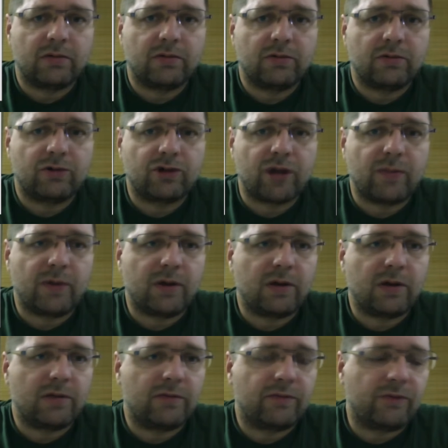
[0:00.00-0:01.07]
shaping
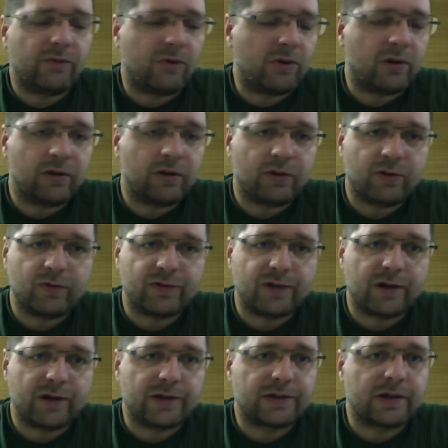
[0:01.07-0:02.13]
for
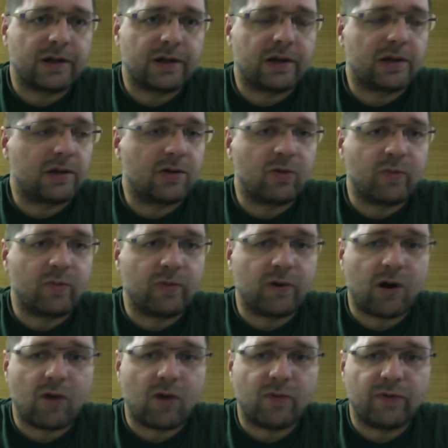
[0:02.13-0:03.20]
users and group
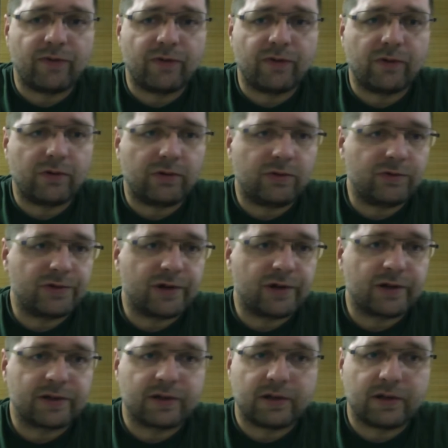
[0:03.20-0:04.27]
of
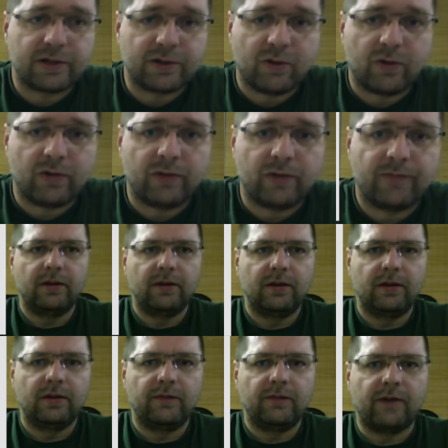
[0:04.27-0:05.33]
users and so on.
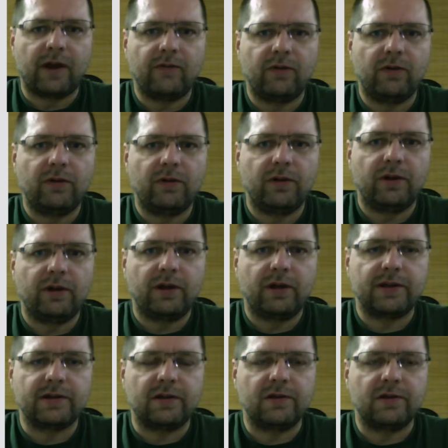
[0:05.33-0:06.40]
Firewall
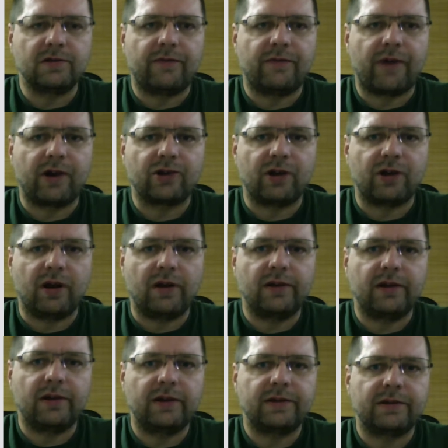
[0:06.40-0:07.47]
has lots of
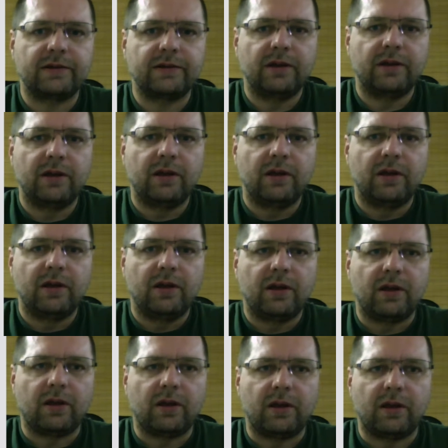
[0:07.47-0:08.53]
functionalities,
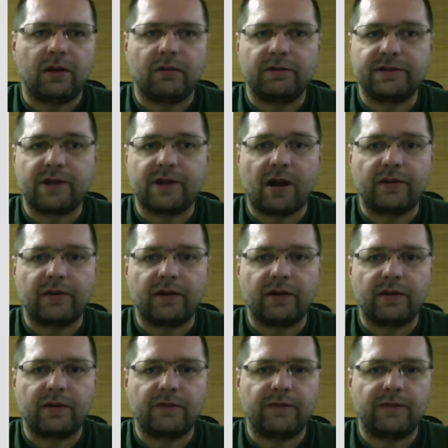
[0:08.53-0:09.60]
starting
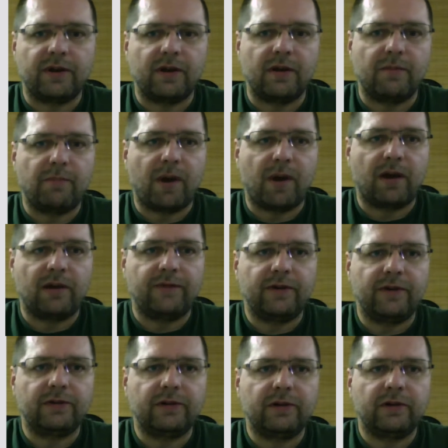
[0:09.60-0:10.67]
with a packet
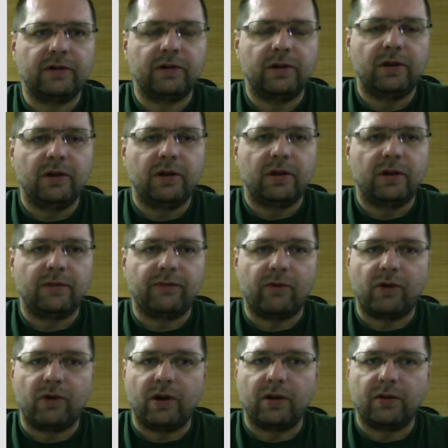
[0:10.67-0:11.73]
filter
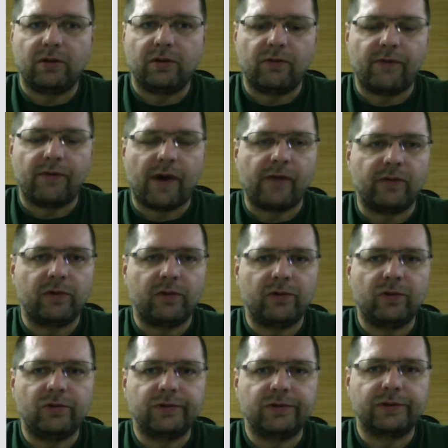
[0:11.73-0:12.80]
for your firewall
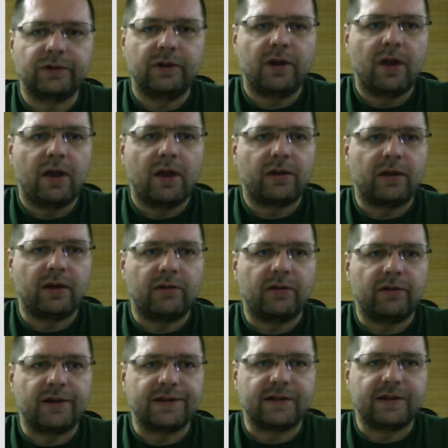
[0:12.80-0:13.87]
rules. Then
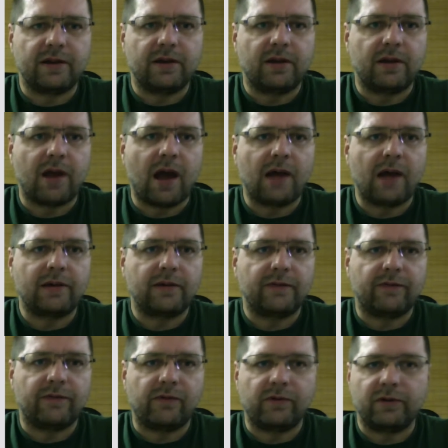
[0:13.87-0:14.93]
there is a NAT
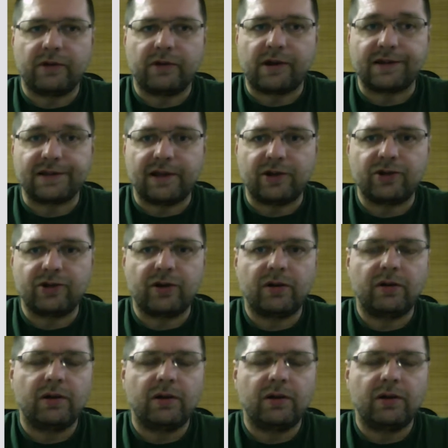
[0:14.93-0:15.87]
for translation,